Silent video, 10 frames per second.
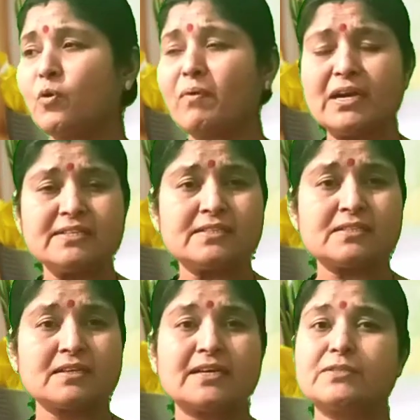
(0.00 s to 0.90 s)

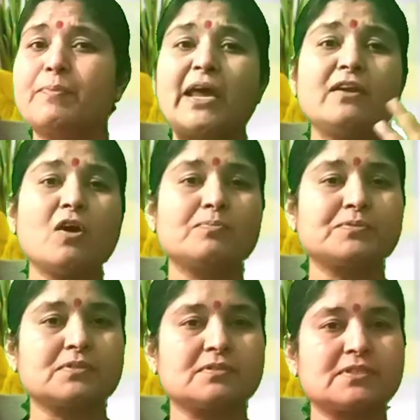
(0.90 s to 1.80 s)
provides us many
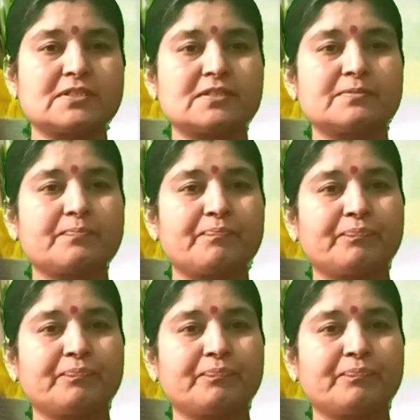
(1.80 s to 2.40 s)
options.